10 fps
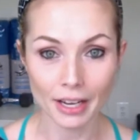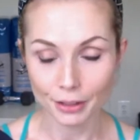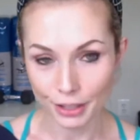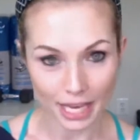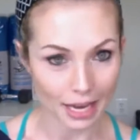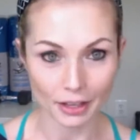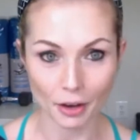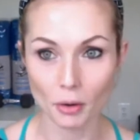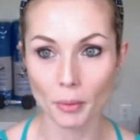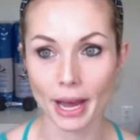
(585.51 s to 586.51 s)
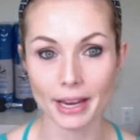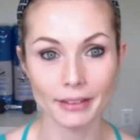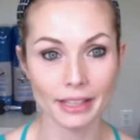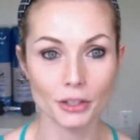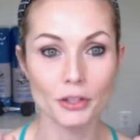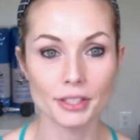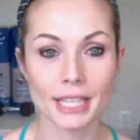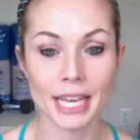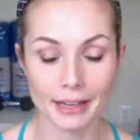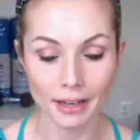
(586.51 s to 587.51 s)
You can't go away. You just
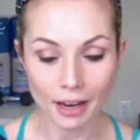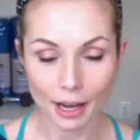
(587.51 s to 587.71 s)
can't.